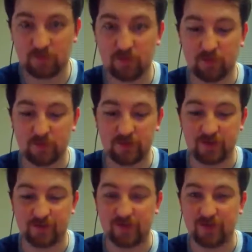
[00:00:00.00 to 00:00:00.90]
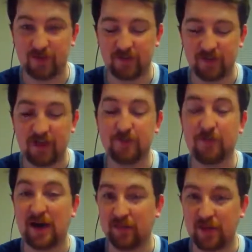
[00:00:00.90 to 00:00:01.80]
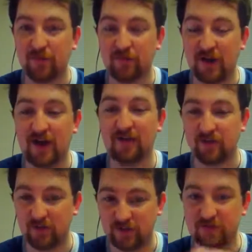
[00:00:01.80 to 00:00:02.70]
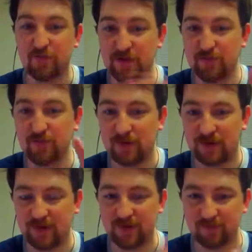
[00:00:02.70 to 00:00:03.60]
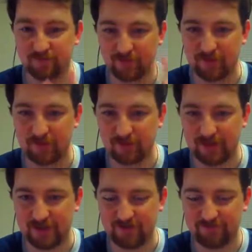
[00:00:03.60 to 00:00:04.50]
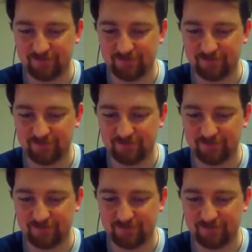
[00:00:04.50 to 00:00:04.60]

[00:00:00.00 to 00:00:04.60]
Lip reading: One second. It's by Level 5, so that's the people behind Professor Layton.